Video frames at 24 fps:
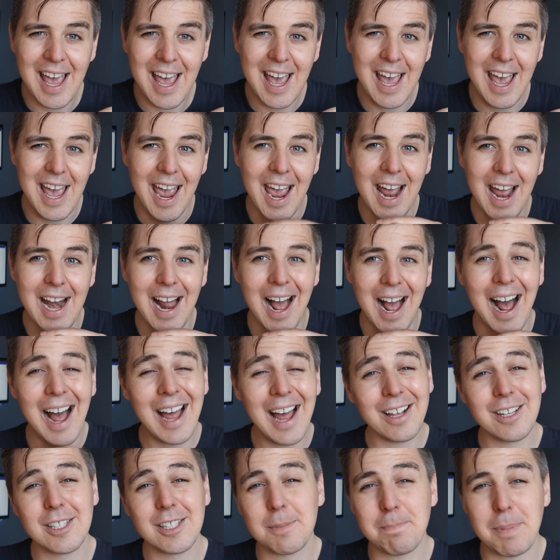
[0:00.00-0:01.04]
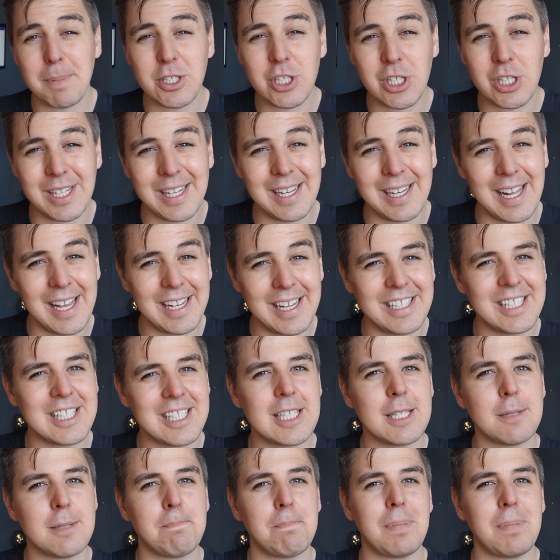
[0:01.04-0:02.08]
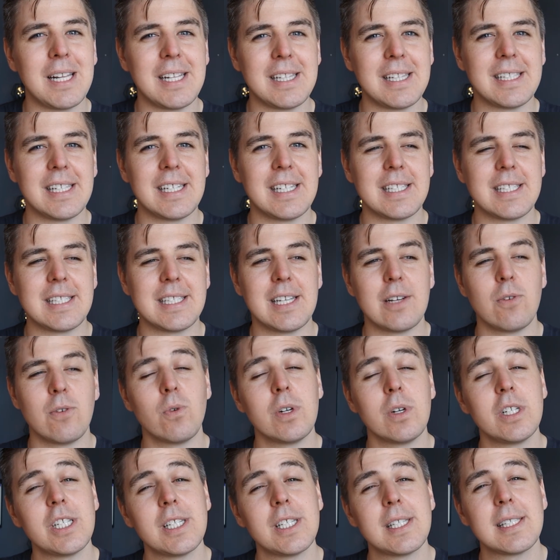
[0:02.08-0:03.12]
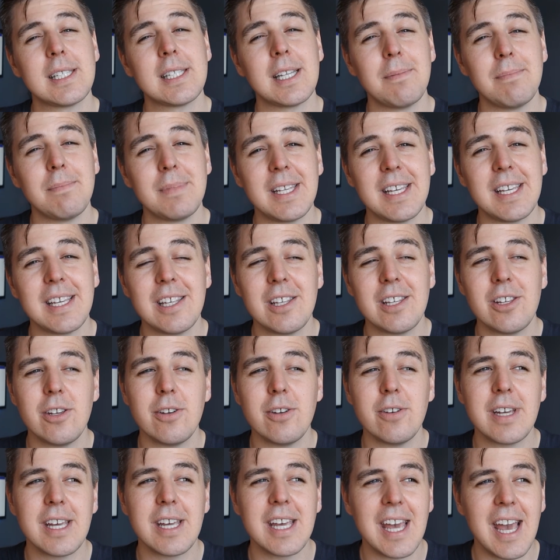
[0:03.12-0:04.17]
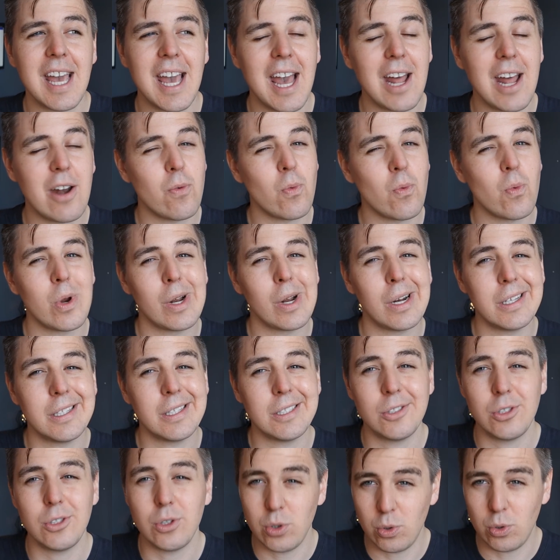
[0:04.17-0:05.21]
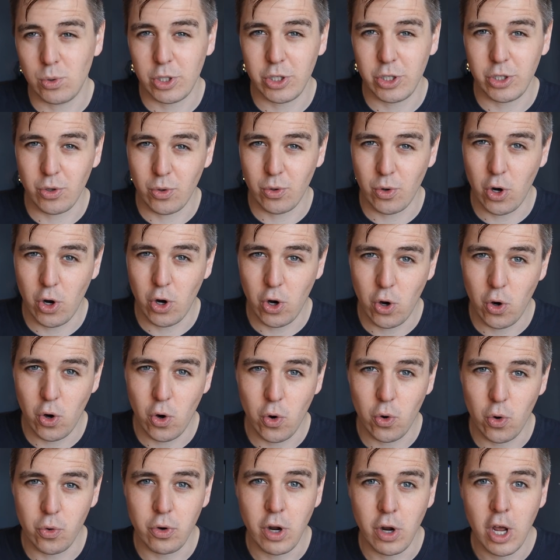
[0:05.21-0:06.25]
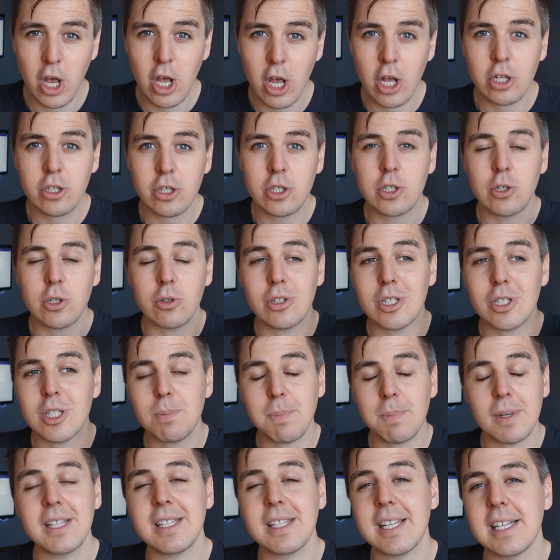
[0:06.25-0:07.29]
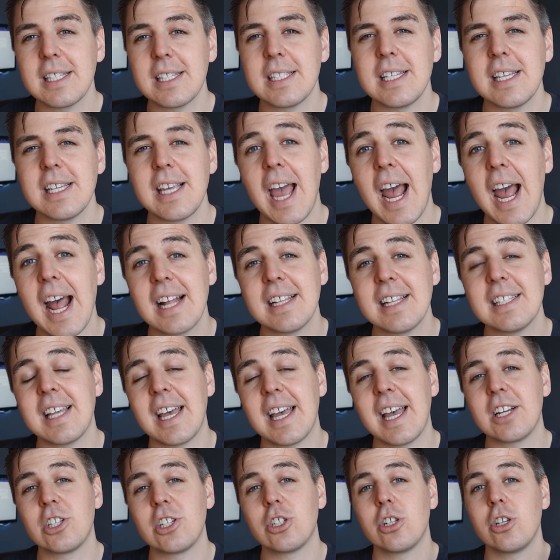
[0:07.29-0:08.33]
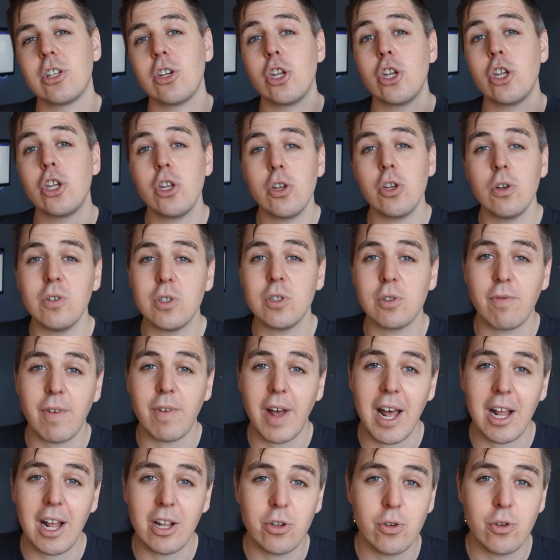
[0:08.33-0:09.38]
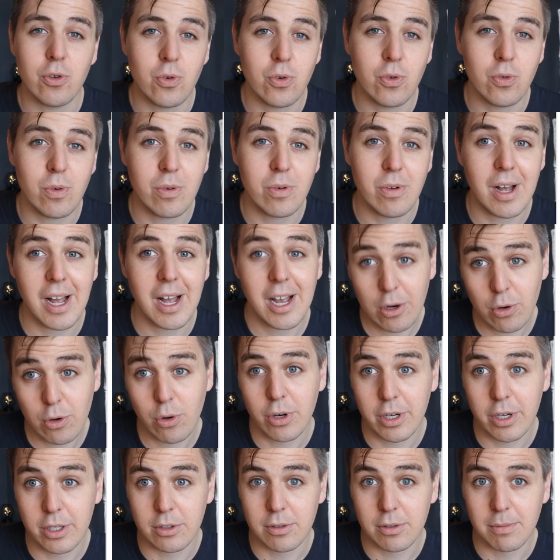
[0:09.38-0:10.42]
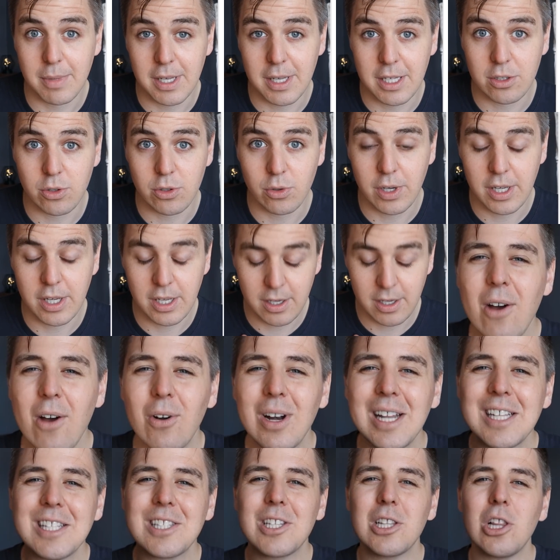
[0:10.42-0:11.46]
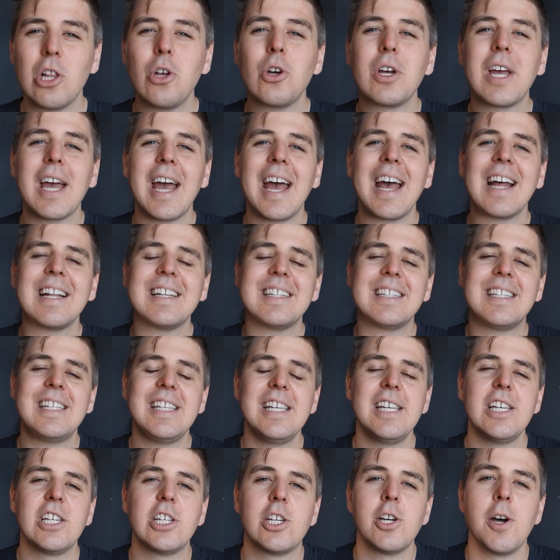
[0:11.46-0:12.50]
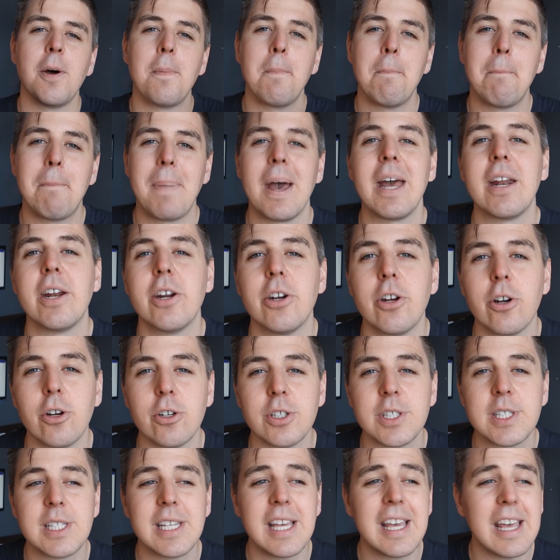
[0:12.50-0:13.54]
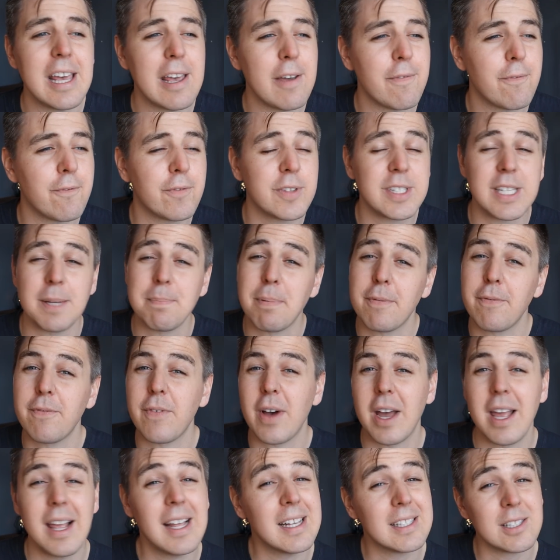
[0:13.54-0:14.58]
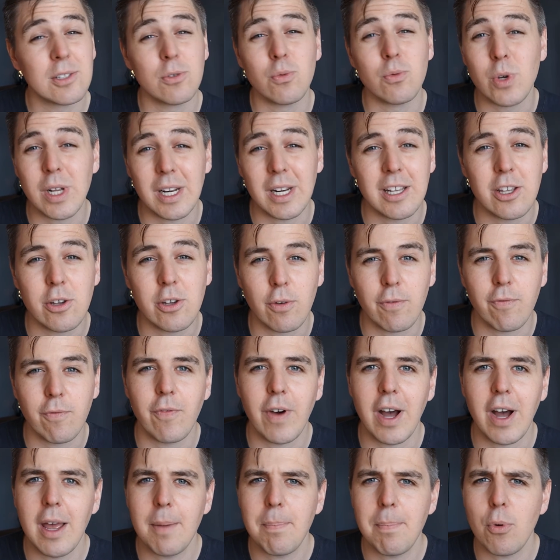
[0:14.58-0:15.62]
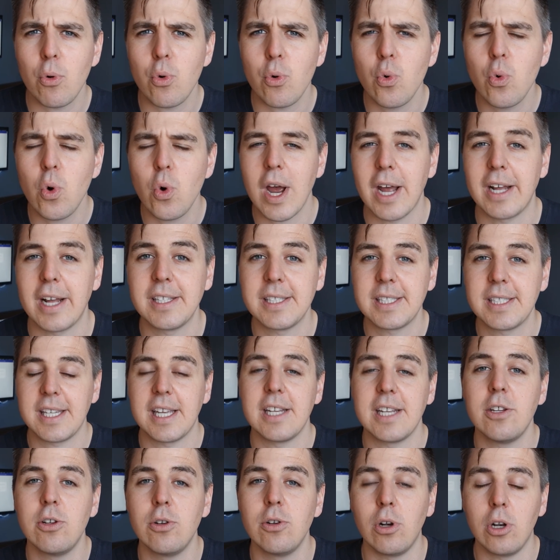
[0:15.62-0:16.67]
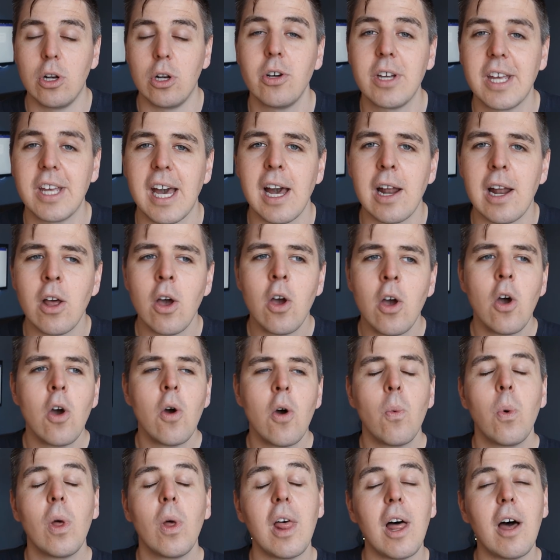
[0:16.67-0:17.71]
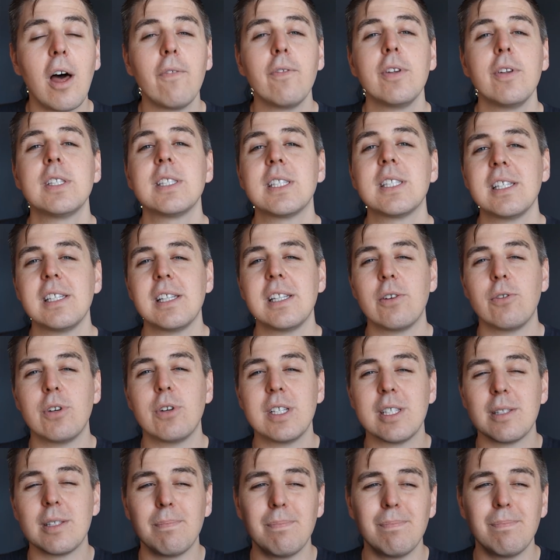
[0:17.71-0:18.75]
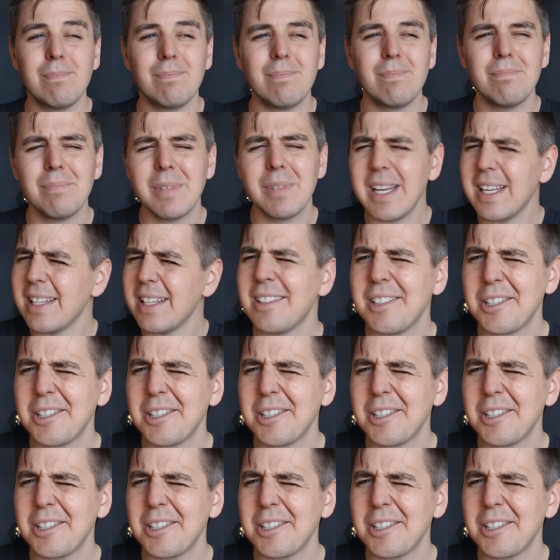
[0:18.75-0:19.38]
And I especially like the split testing, which is something you can't really do on your own. So the split testing adds actually a huge value, according to me, to Now let's look at the competitors. If Zipify isn't really your vibe, who else can you look at? Well, obviously there is the